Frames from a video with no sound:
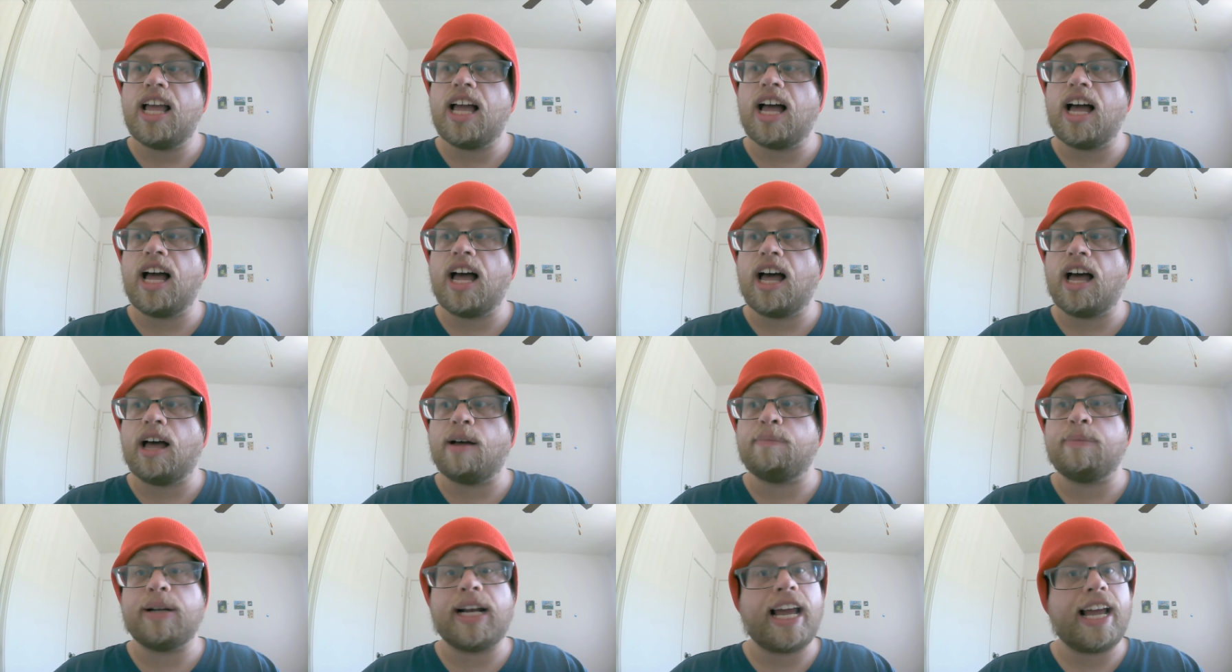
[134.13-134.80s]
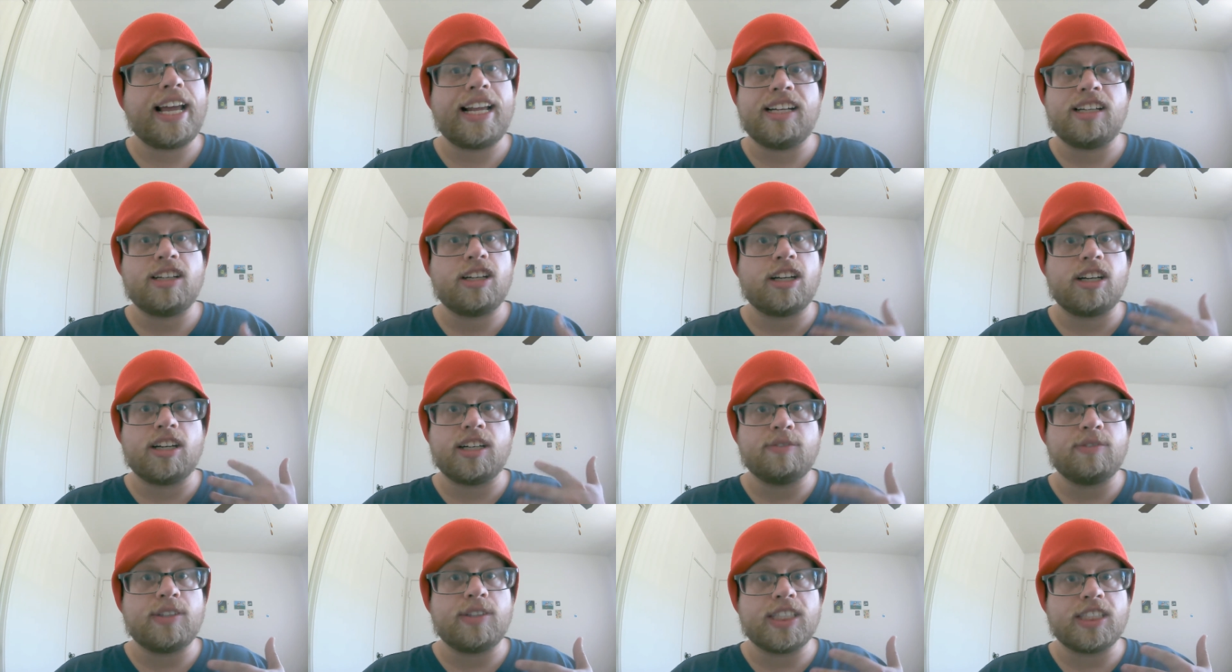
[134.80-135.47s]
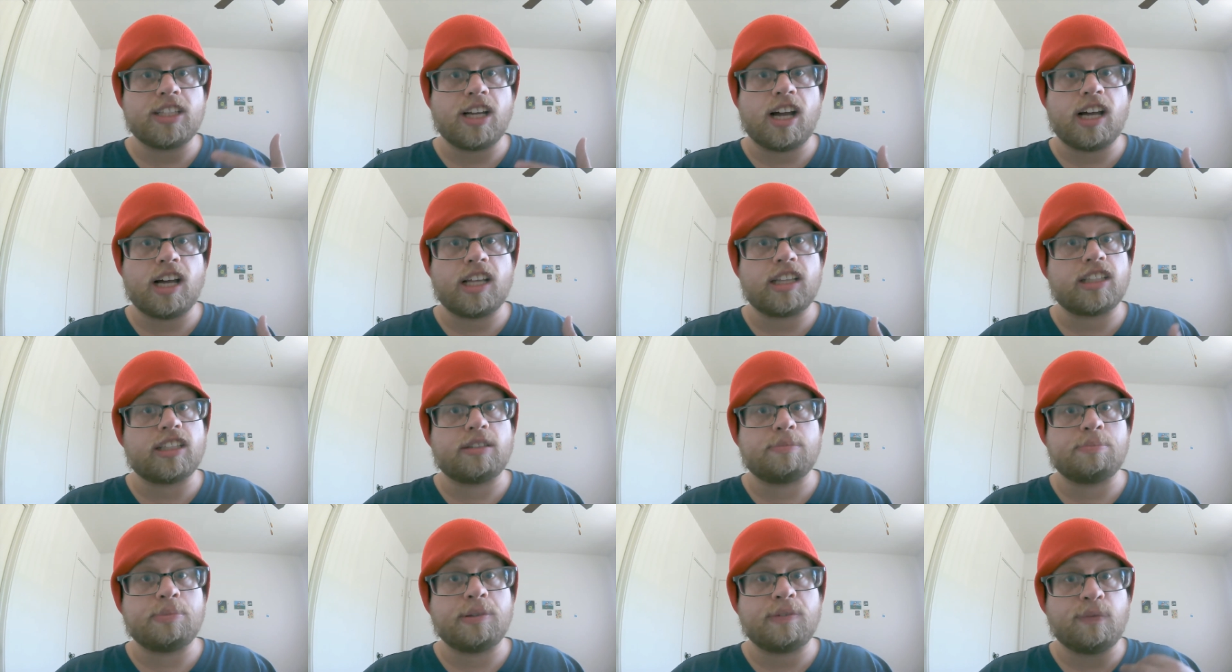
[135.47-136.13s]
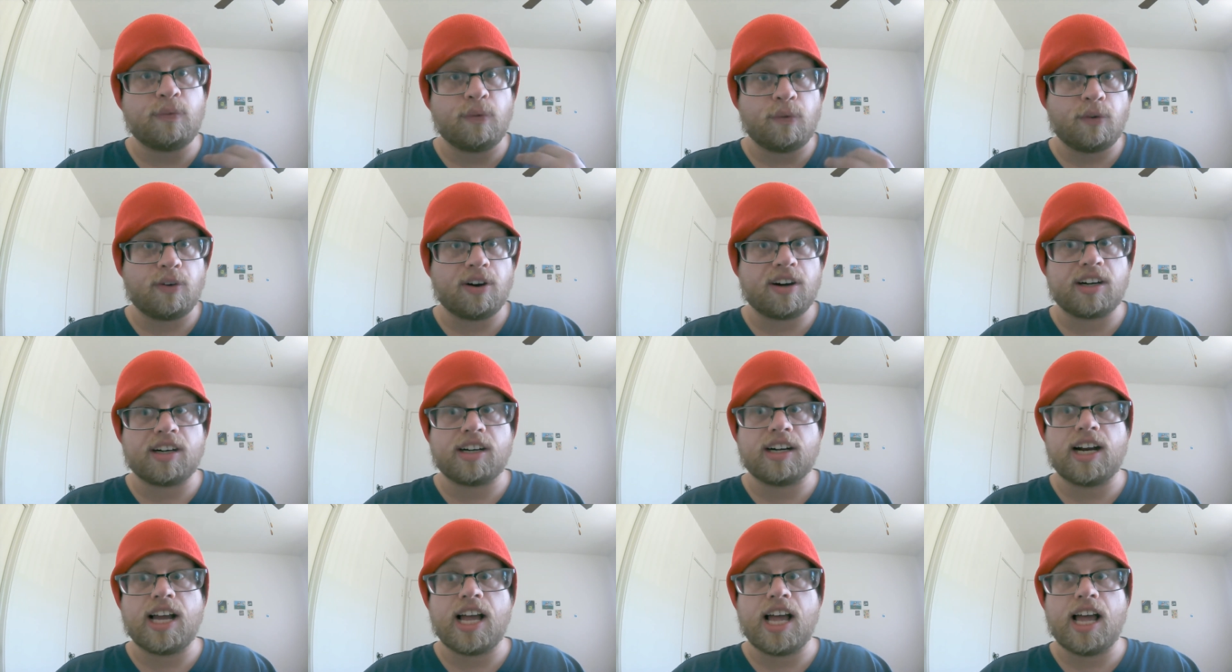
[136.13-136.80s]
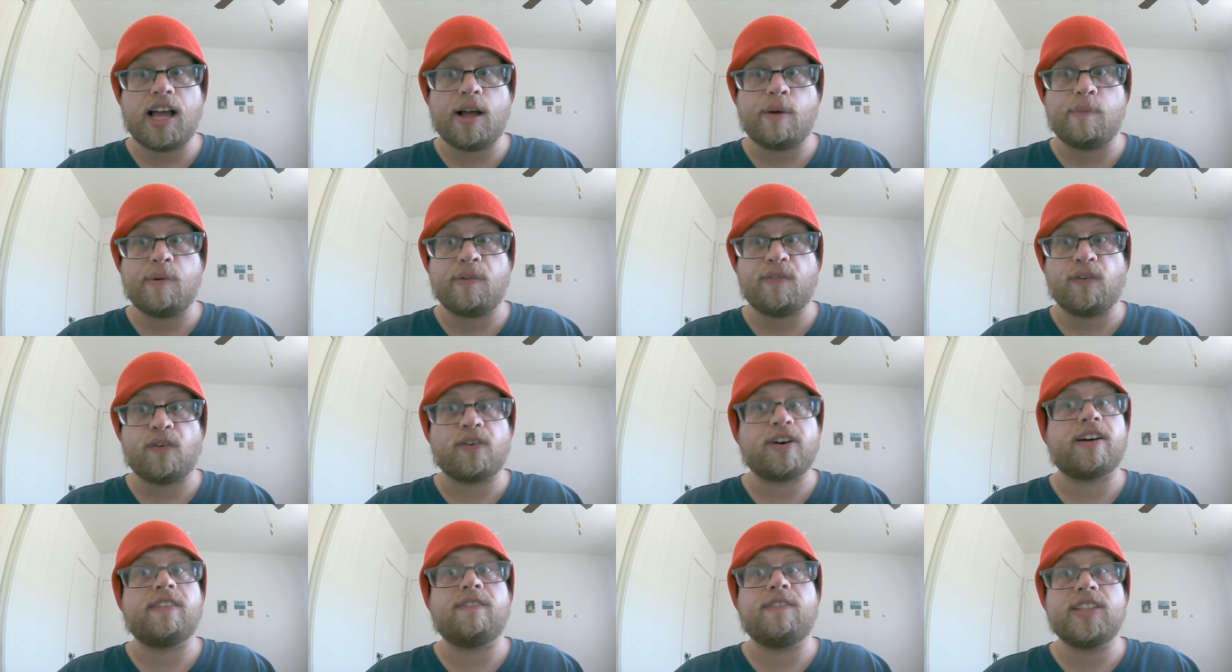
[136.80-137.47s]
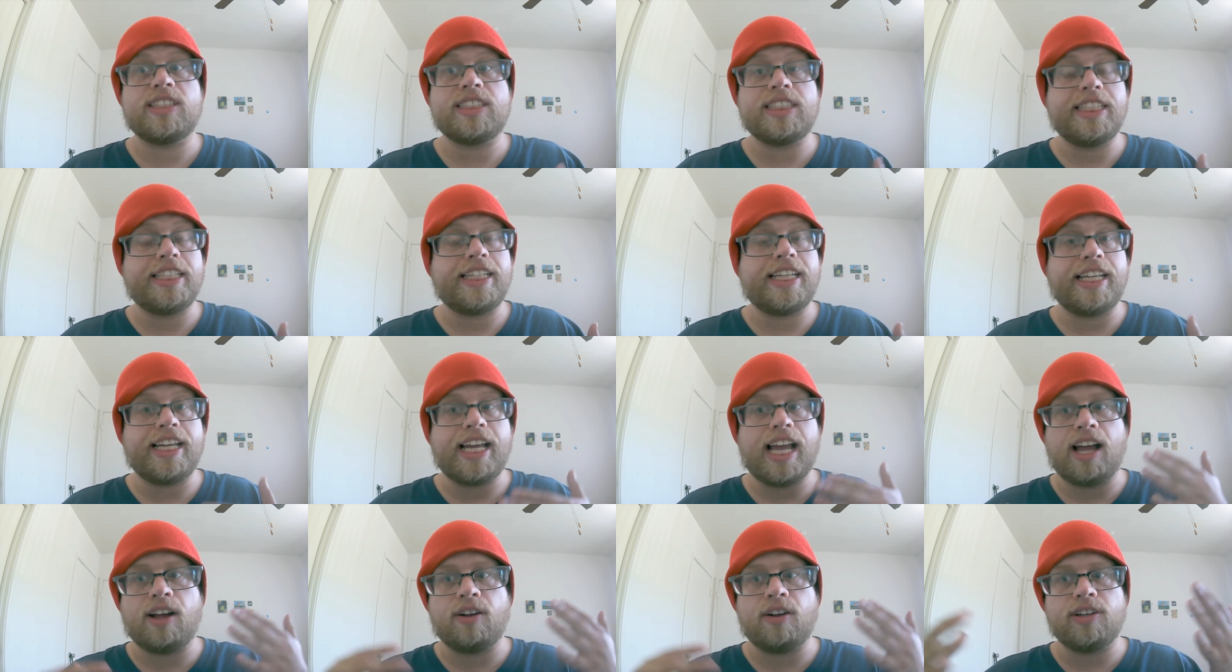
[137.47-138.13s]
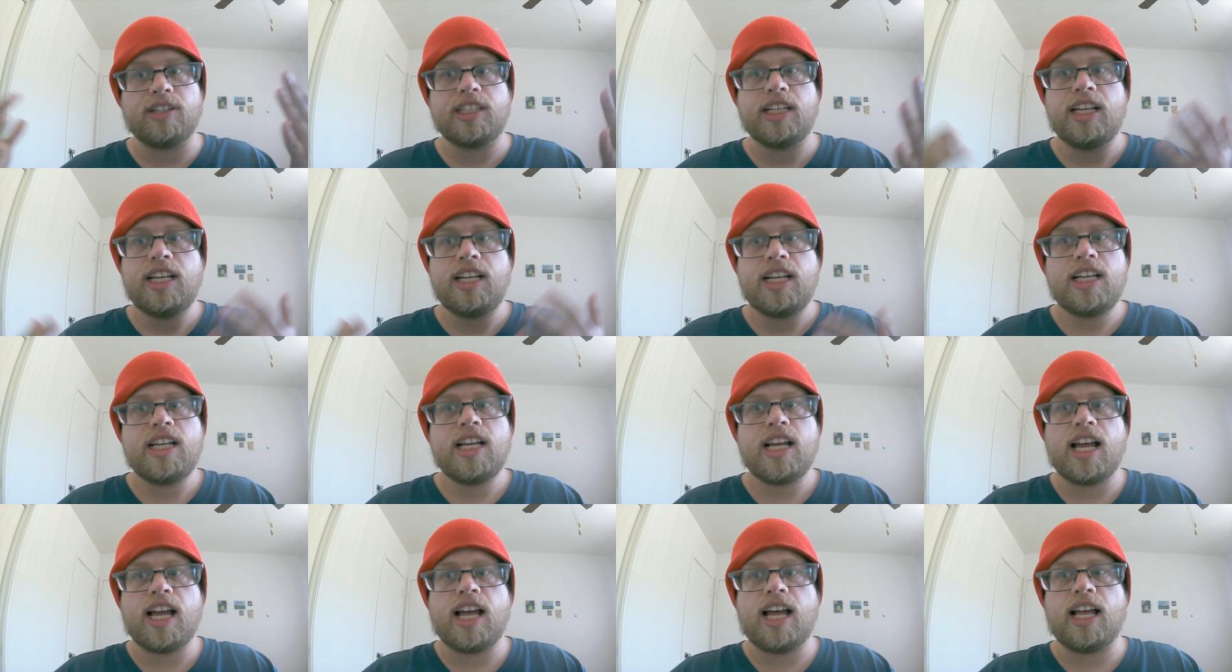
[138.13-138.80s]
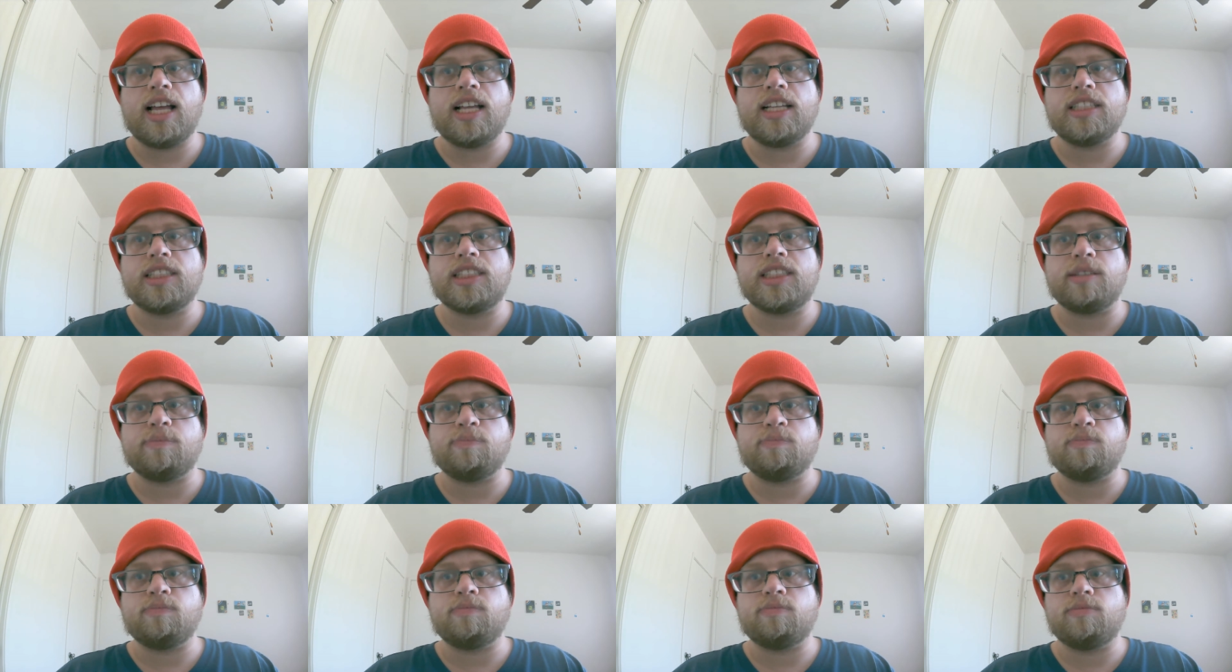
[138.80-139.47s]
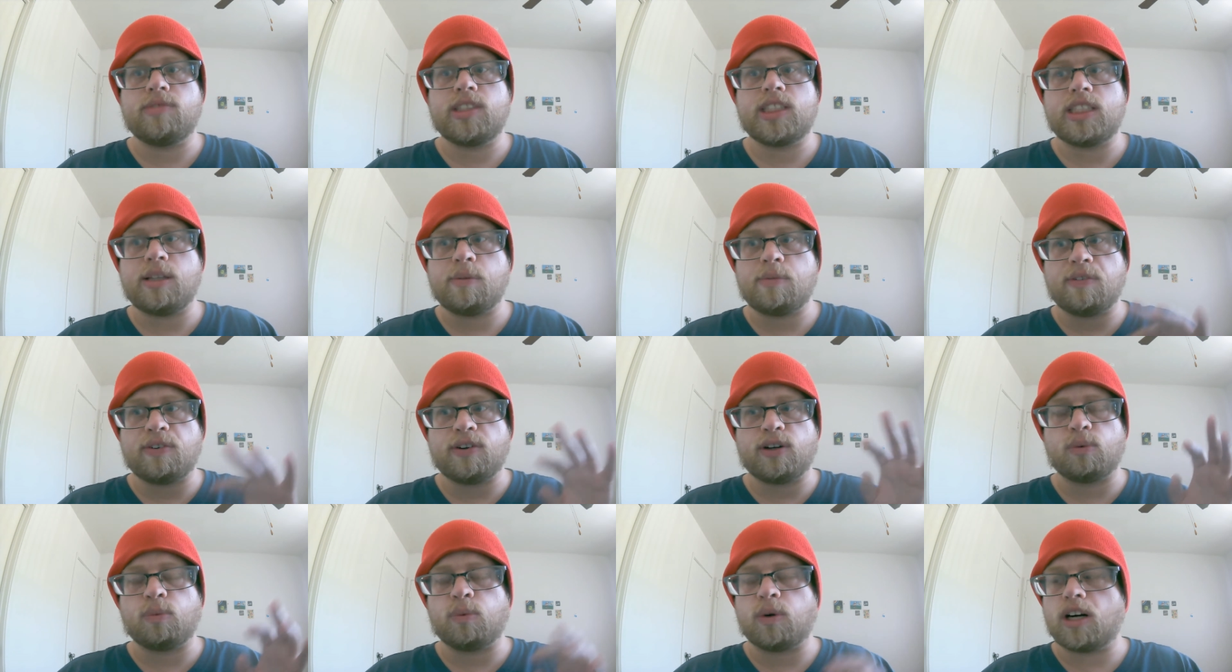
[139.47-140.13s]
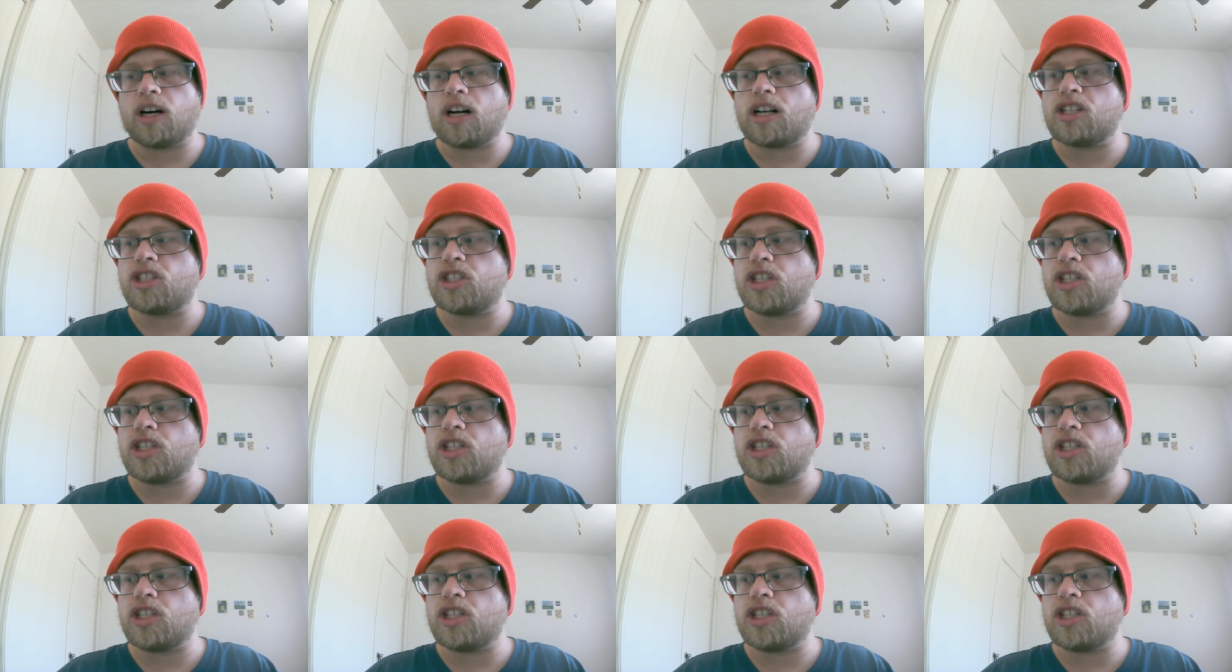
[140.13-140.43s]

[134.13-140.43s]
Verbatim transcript: Uh, but I hadn't heard of this author before uh, before seeking out uh, some some of her work.